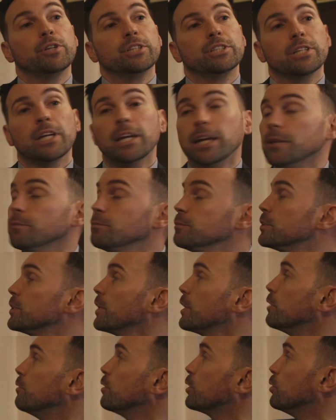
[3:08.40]
Richard in it.
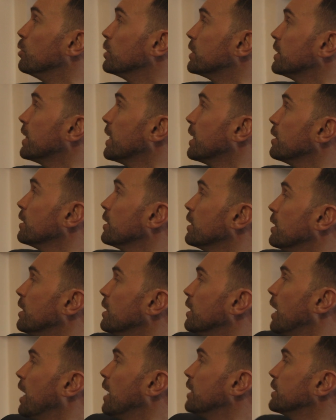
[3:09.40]
So they recorded that
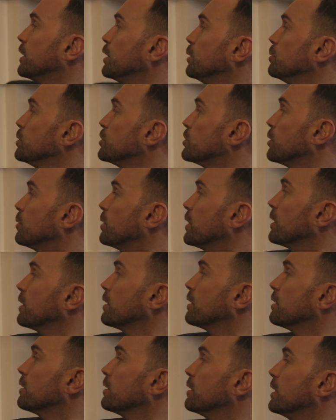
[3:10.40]
as he was
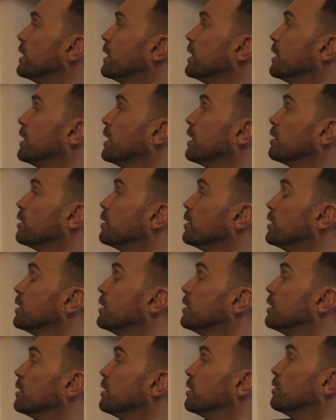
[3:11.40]
doing the
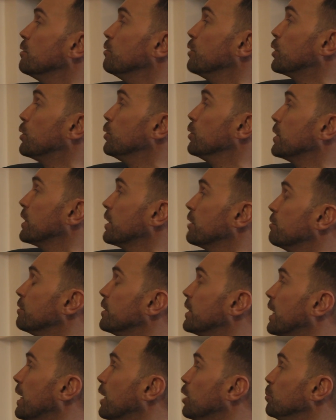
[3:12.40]
recording for
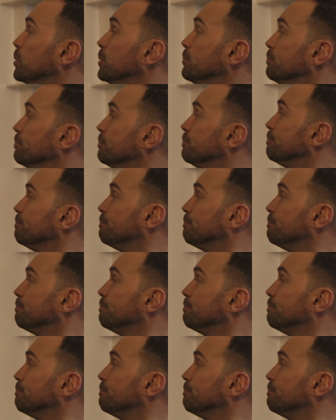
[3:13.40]
the album.